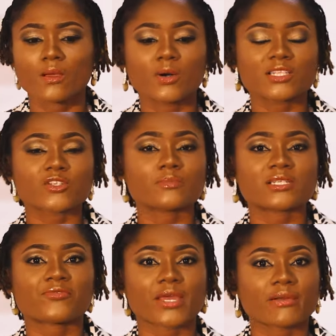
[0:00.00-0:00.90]
But
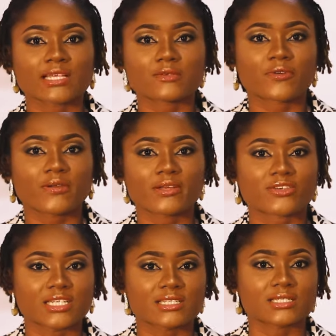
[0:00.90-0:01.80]
something very, very
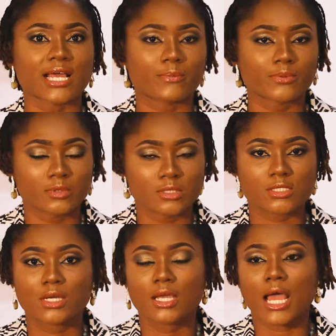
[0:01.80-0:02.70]
interesting happened,
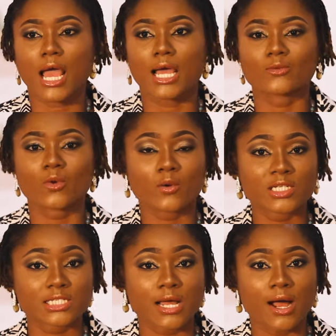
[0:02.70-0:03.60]
and what
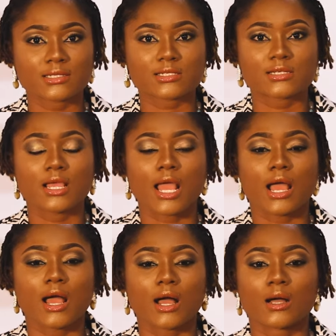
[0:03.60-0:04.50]
was that?
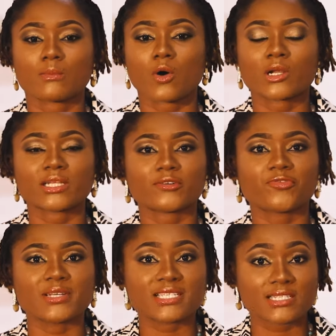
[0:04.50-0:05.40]
On the
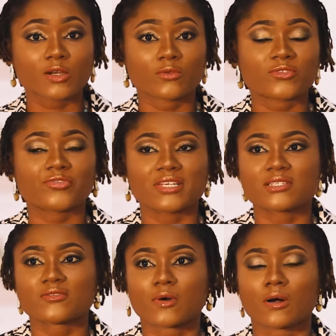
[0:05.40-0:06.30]
first day of the
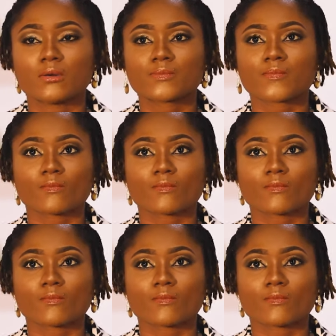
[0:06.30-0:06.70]
festival,